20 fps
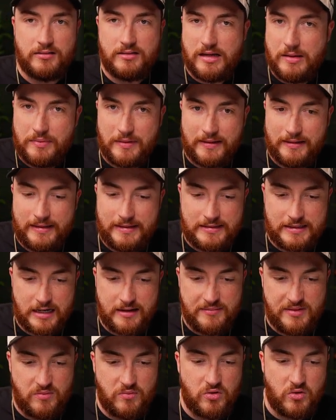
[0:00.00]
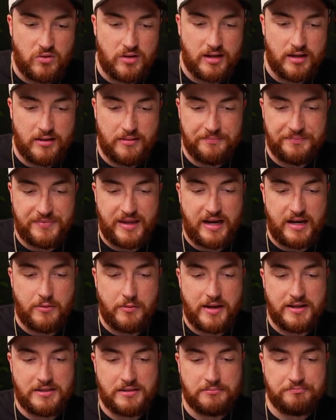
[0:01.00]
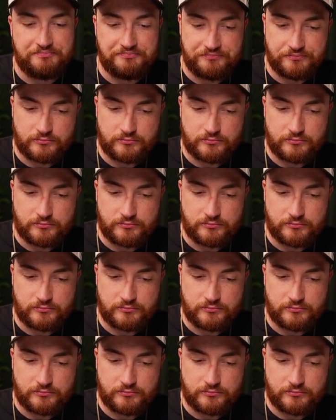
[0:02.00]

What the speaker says: typically it's going to be muted anyways.